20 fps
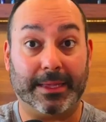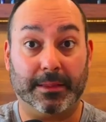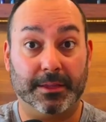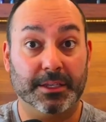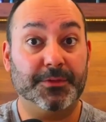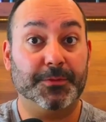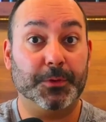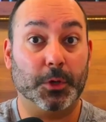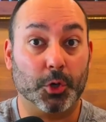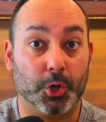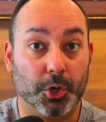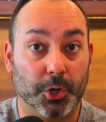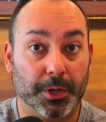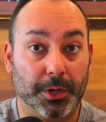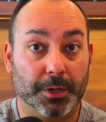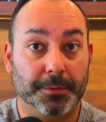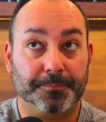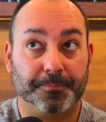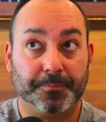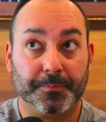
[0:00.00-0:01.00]
I at least feel
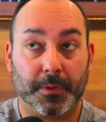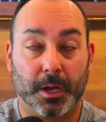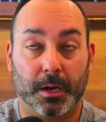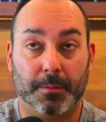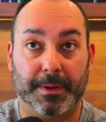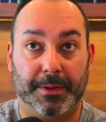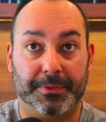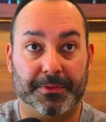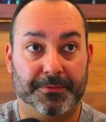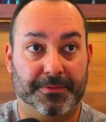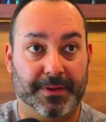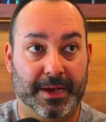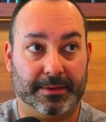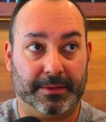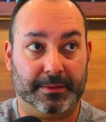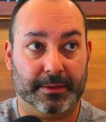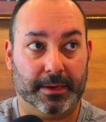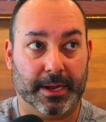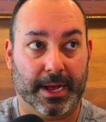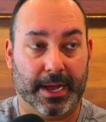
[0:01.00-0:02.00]
good about the
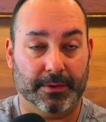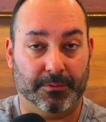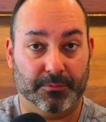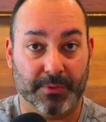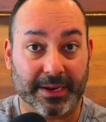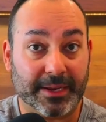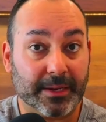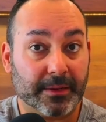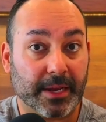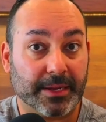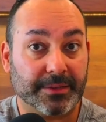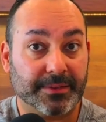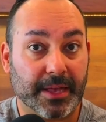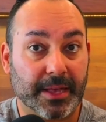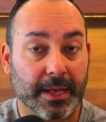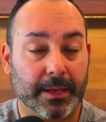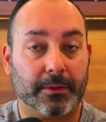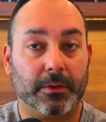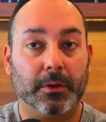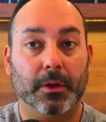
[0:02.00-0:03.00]
fact that I recognize
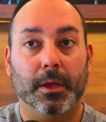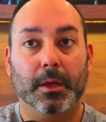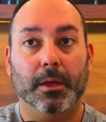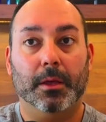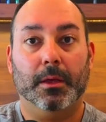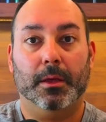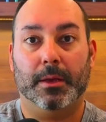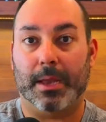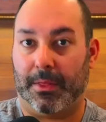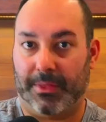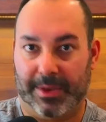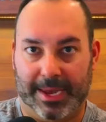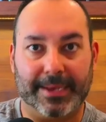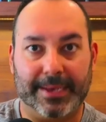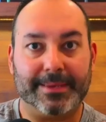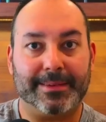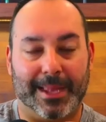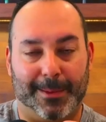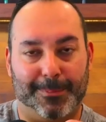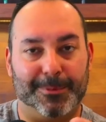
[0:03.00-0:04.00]
that. Now the
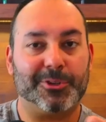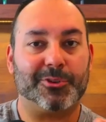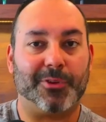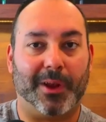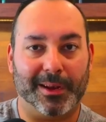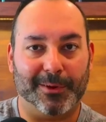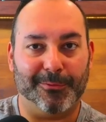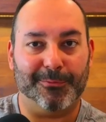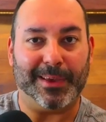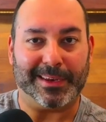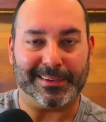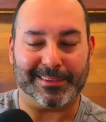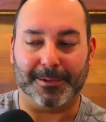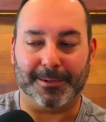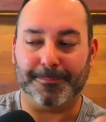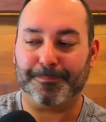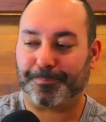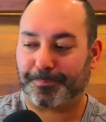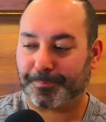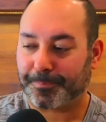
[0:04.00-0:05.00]
next step is trying to fix
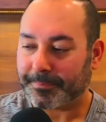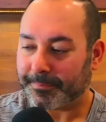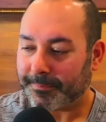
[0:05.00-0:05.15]
it.